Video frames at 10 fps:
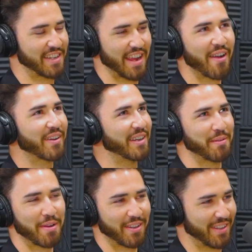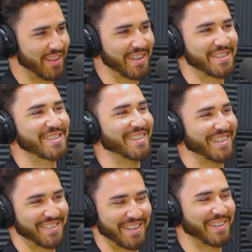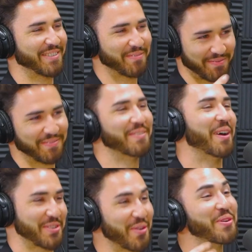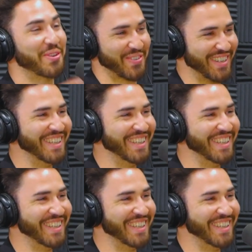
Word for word: It's like how can it get any better than this? And then it's like I'll show you.